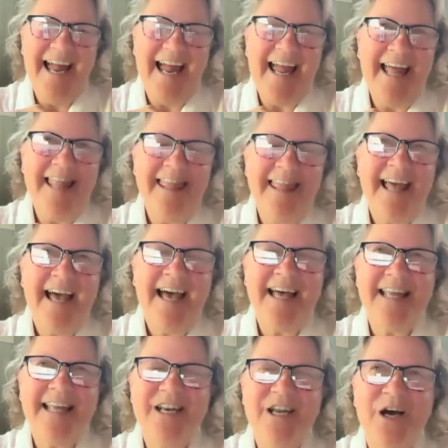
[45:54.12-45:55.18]
And
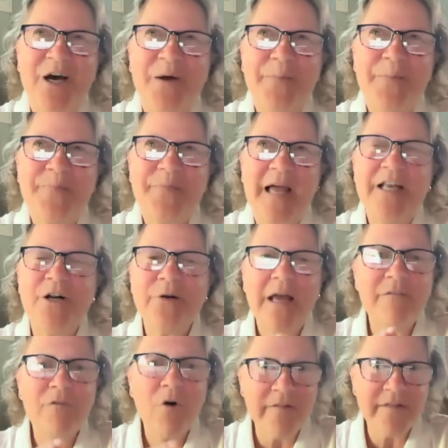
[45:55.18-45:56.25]
that, um, I don't
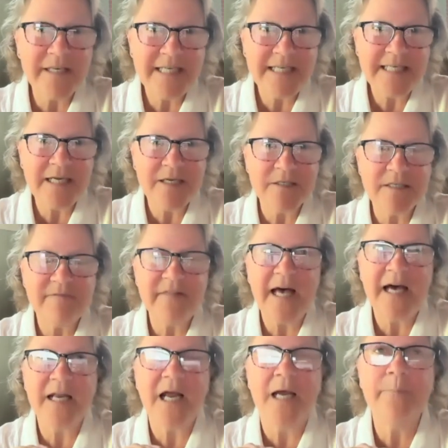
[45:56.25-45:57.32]
have all the details of
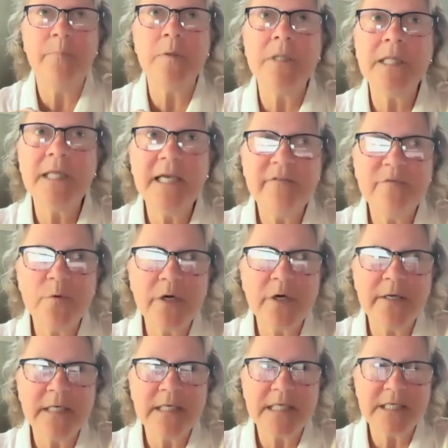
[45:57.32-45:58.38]
that. I believe we're
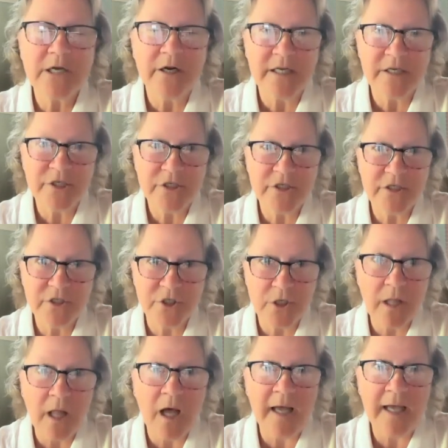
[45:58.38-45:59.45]
going to start in
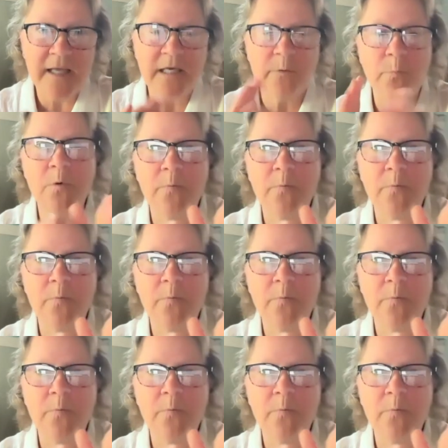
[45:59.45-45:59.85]
July and it will